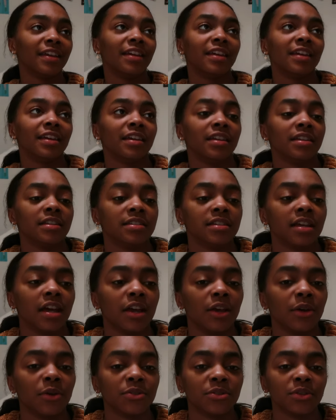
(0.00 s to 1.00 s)
And
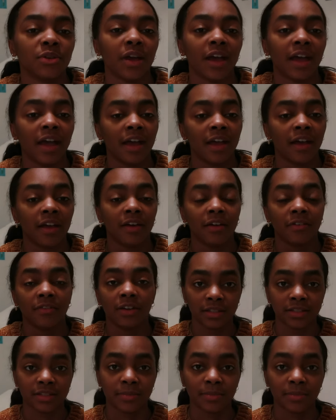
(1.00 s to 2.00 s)
I also have
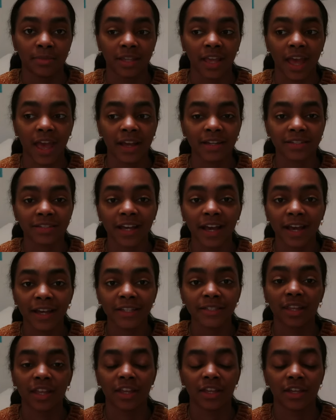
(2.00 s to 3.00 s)
some cacti,
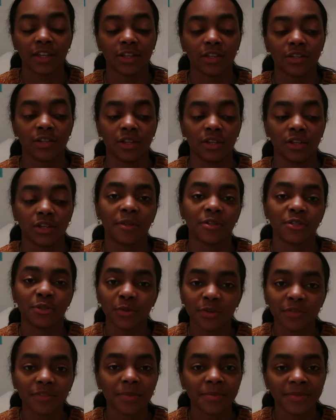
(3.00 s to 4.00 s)
and
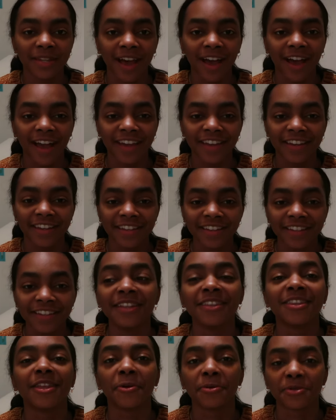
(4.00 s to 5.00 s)
2 of them died.
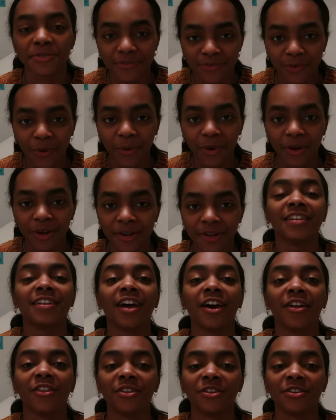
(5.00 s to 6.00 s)
There was 4,
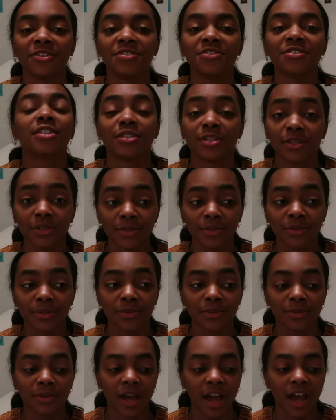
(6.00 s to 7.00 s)
now there's
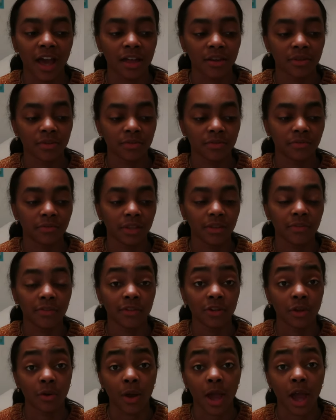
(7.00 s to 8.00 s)
2. I don't even
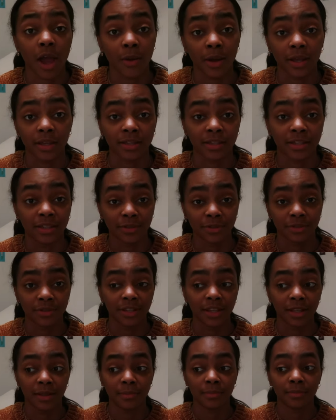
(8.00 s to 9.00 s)
know how I killed
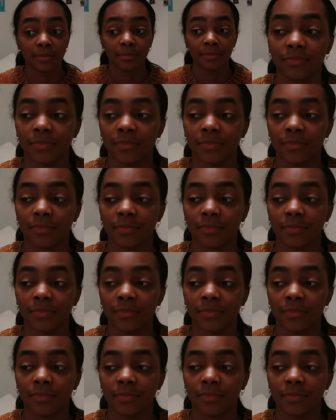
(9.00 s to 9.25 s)
them.